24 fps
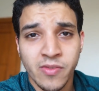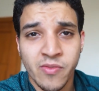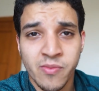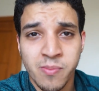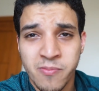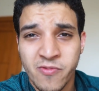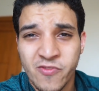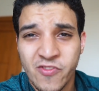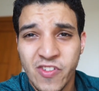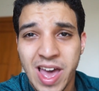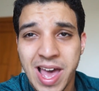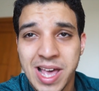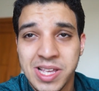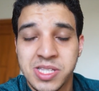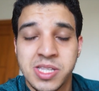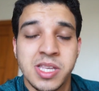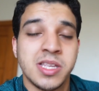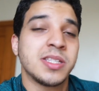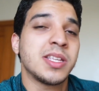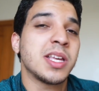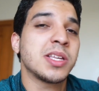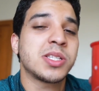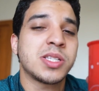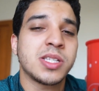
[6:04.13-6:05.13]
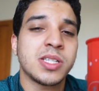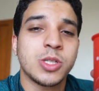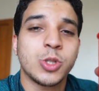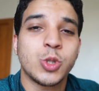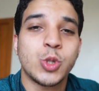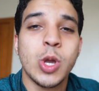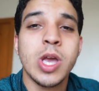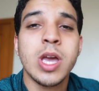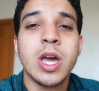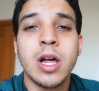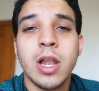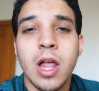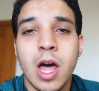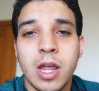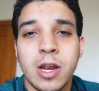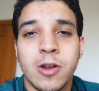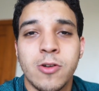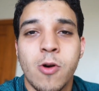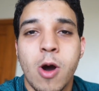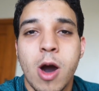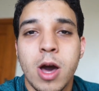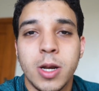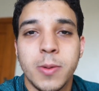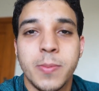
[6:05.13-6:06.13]
of fasting, just drink a lot
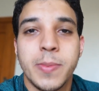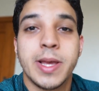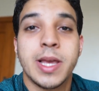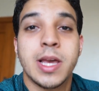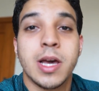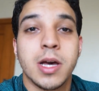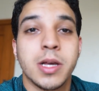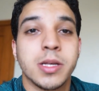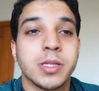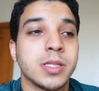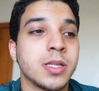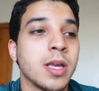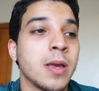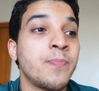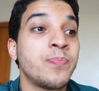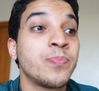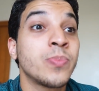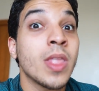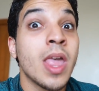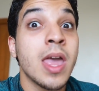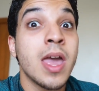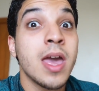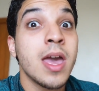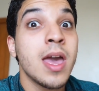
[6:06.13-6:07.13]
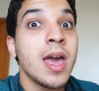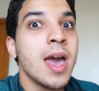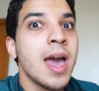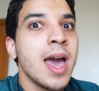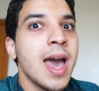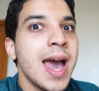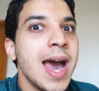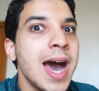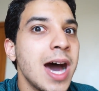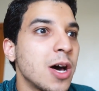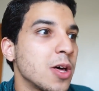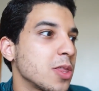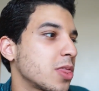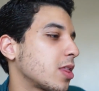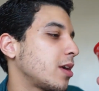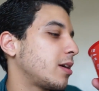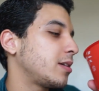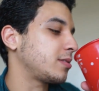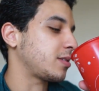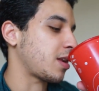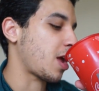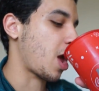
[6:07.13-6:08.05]
of water because health.